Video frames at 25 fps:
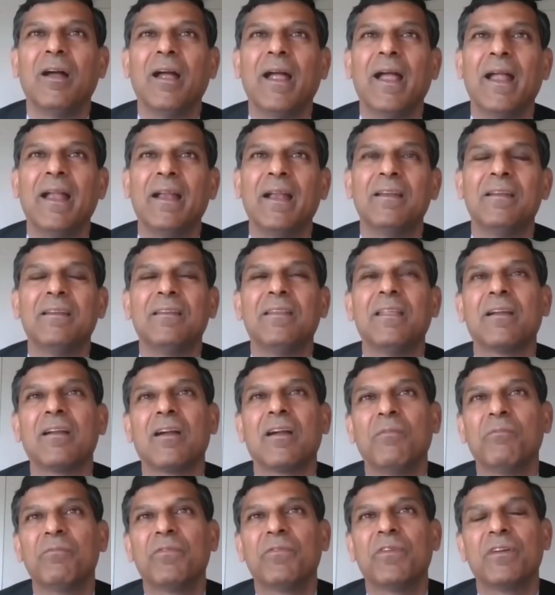and the
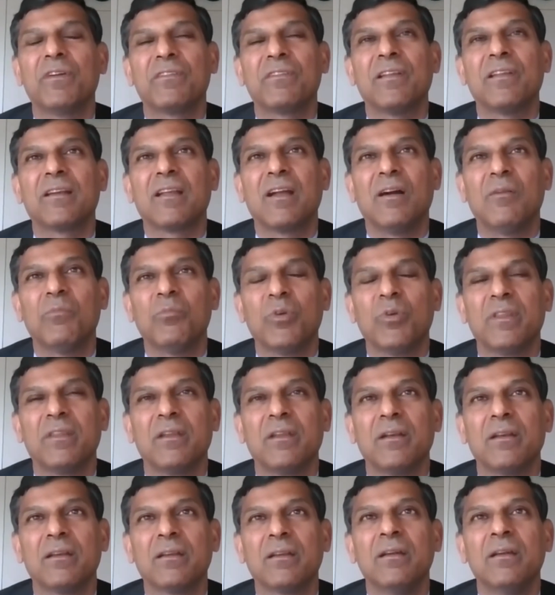comforts that come with
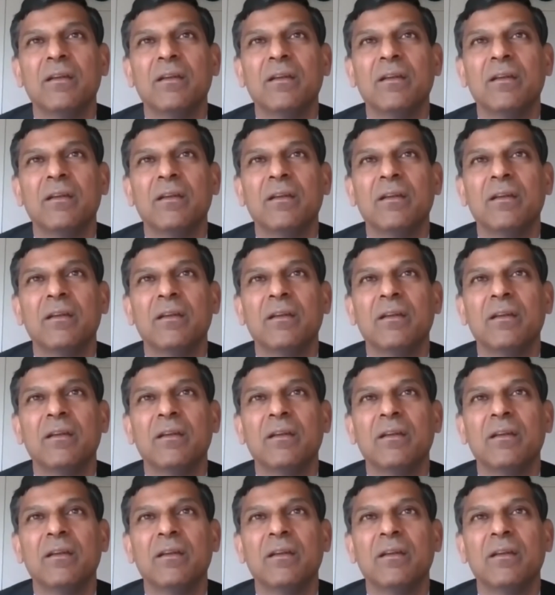it.